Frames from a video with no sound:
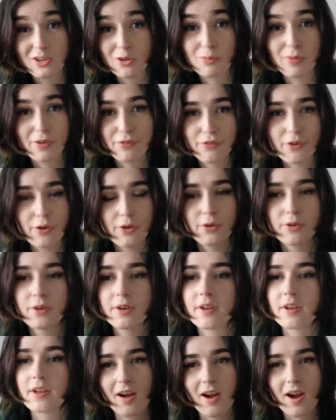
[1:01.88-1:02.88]
on my phone,
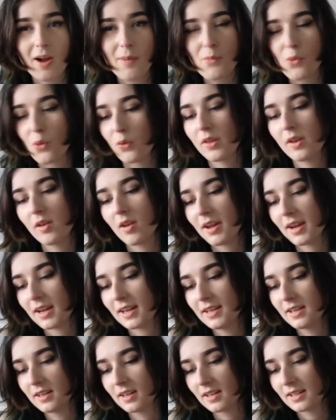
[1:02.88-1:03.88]
I'm more than
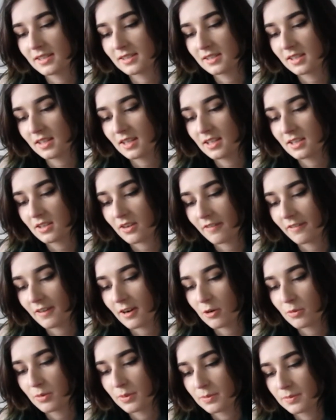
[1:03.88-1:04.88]
likely gonna listen to the entire
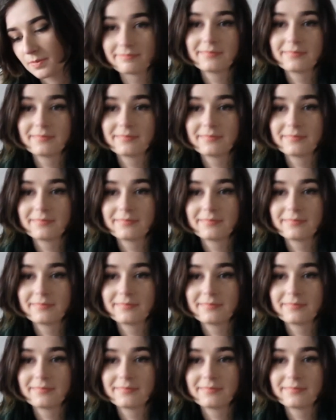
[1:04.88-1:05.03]
album.